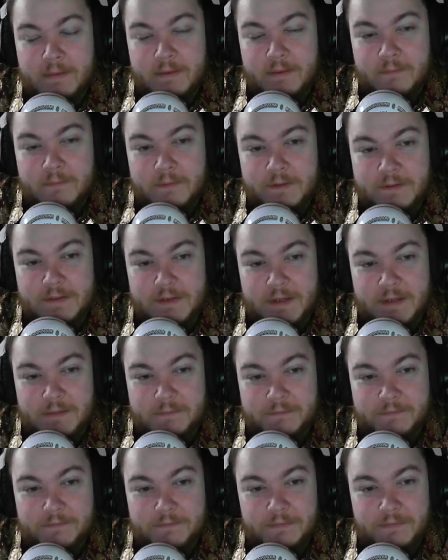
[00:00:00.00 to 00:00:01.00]
But,
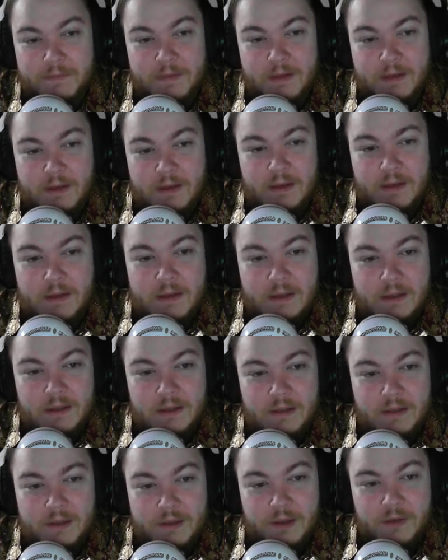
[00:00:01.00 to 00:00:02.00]

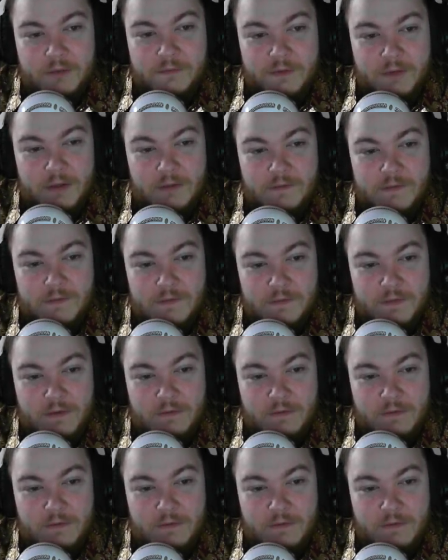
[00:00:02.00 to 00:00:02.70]
if you've